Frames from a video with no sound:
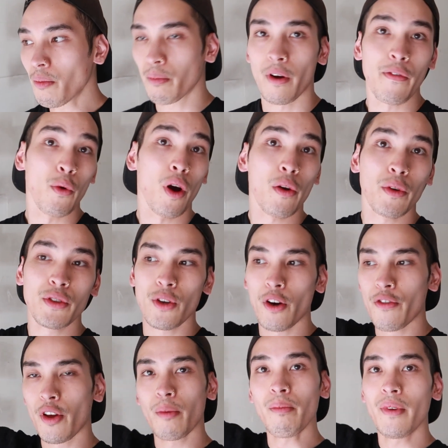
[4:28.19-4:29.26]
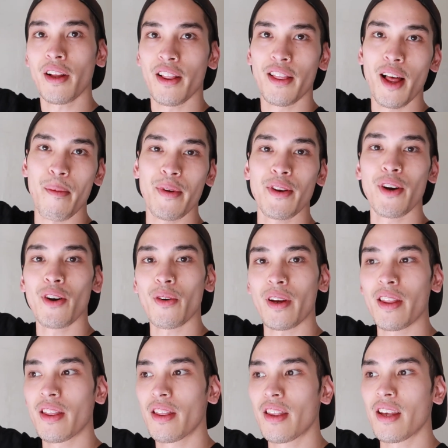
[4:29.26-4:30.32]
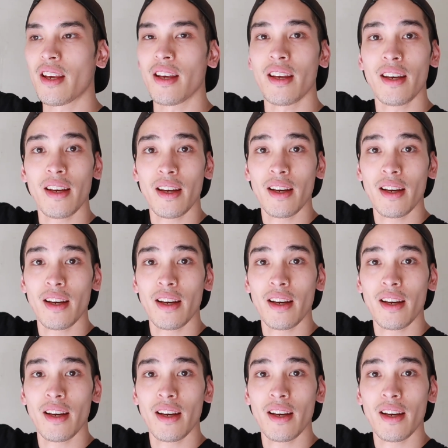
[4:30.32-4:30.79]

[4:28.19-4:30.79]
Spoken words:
But if you want to reserve them, let me know in the